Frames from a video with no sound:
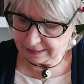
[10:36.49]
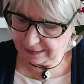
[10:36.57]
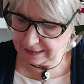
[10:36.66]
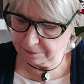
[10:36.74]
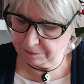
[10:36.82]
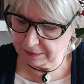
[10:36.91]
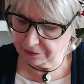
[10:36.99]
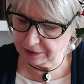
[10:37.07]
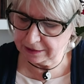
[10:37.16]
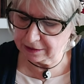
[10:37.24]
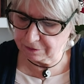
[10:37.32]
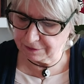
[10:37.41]
Let me
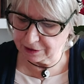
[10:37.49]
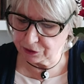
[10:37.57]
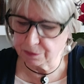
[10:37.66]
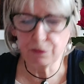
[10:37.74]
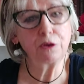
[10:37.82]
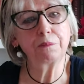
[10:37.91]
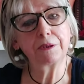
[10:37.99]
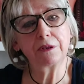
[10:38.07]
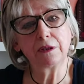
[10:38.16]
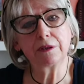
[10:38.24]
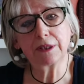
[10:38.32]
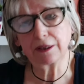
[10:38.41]
read it once more
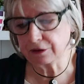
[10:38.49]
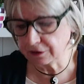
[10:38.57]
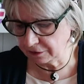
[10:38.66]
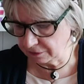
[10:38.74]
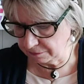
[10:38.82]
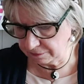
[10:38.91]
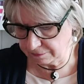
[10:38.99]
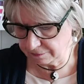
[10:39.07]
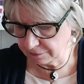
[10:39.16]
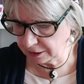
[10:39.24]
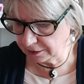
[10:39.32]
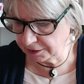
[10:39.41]
because I got
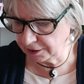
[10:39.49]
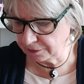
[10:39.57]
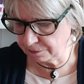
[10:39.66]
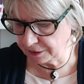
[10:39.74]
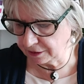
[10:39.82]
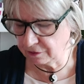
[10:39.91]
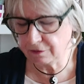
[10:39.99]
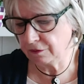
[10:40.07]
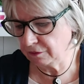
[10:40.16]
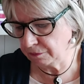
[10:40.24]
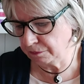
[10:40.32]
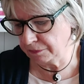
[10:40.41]
a little bit
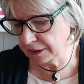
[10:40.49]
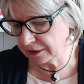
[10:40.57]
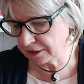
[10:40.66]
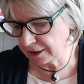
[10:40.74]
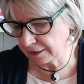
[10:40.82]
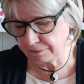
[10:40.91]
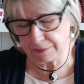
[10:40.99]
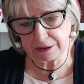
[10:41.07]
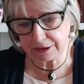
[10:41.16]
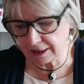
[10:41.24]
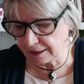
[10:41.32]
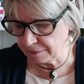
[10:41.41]

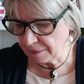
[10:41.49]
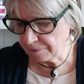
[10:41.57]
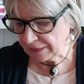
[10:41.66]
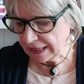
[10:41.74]
messed up.